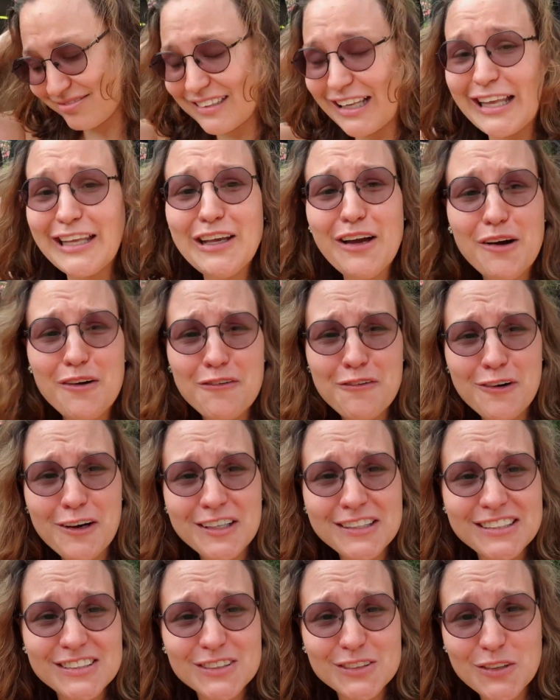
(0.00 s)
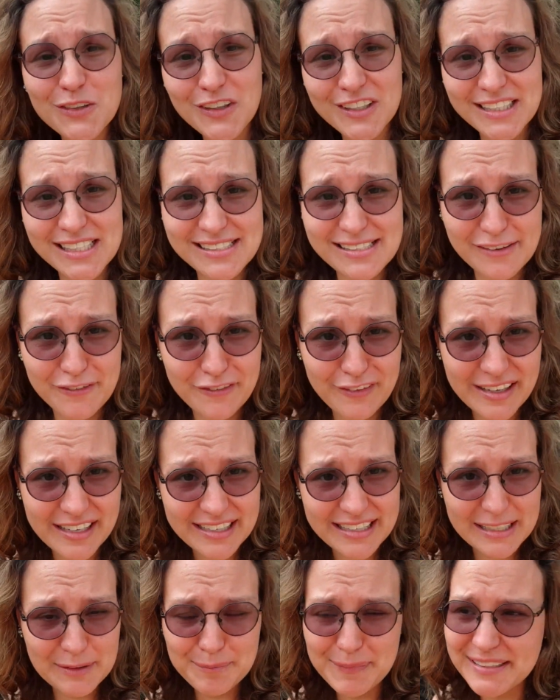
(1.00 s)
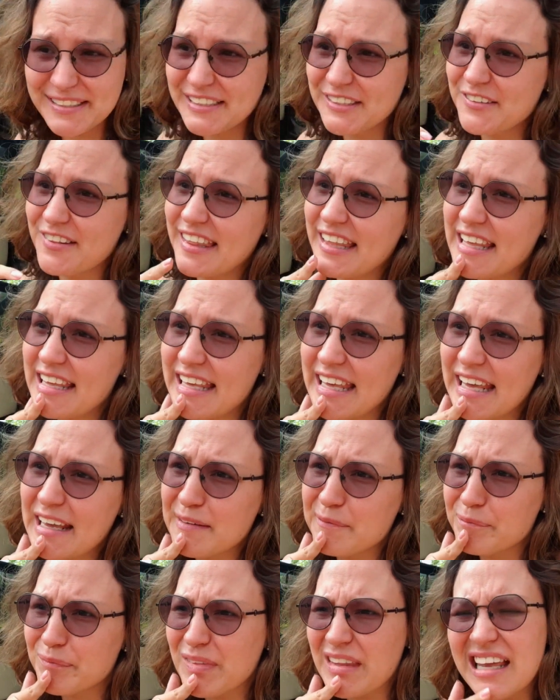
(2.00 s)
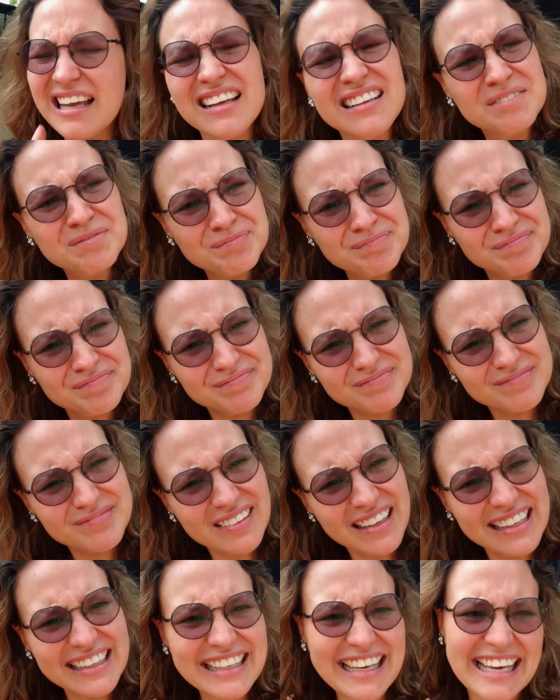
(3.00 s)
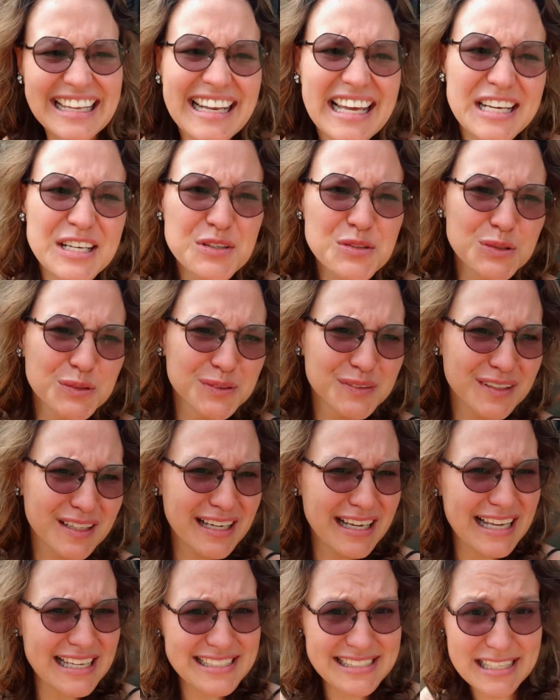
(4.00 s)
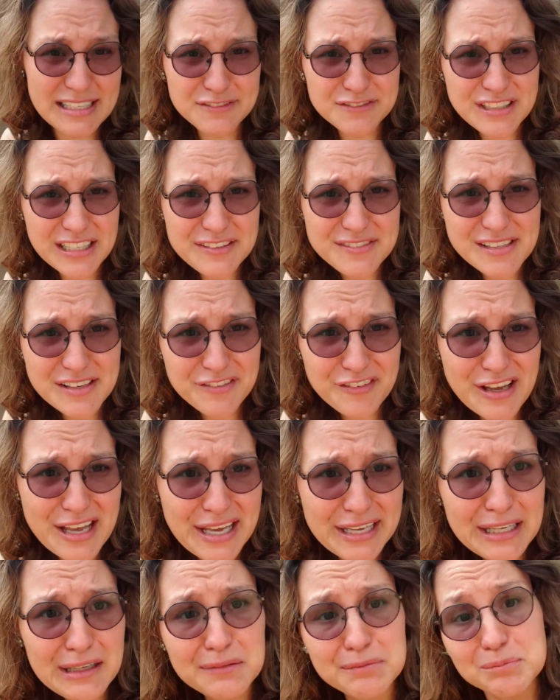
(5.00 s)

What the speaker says: you want to go on a safari, but you're thinking, can I do a self-drive safari?